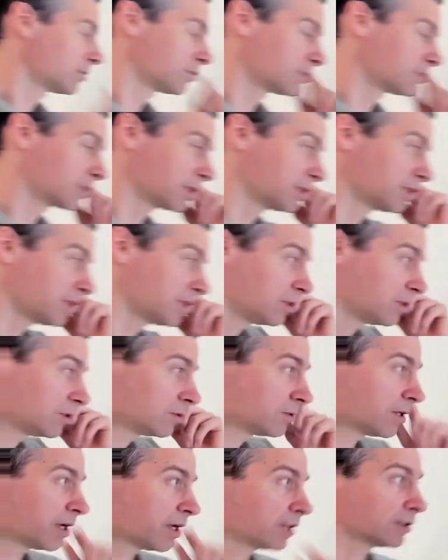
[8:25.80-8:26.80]
continue
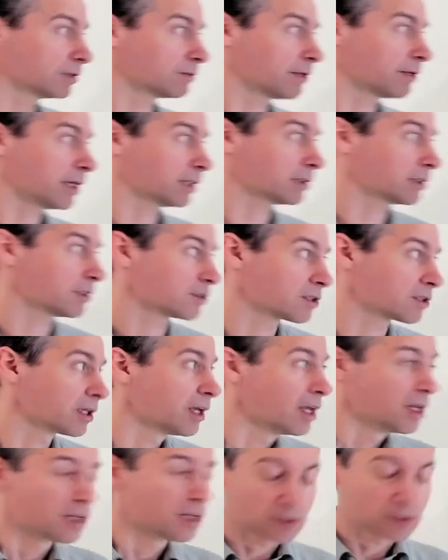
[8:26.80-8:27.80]
down the ranked list.
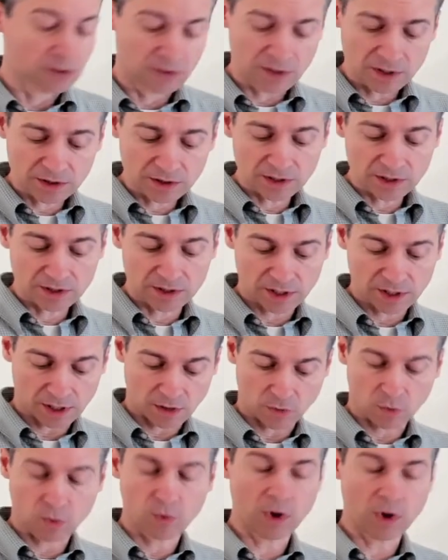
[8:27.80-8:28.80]
So this is
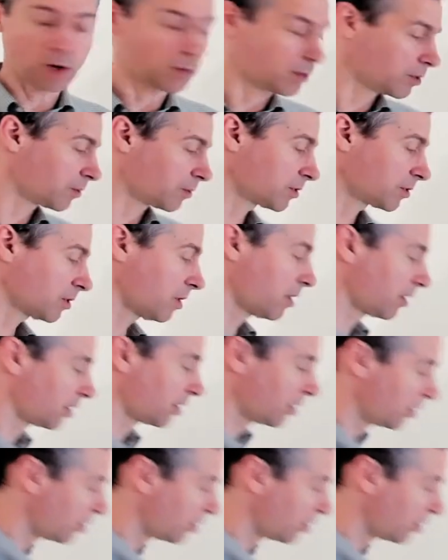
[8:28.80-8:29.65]
what we were talking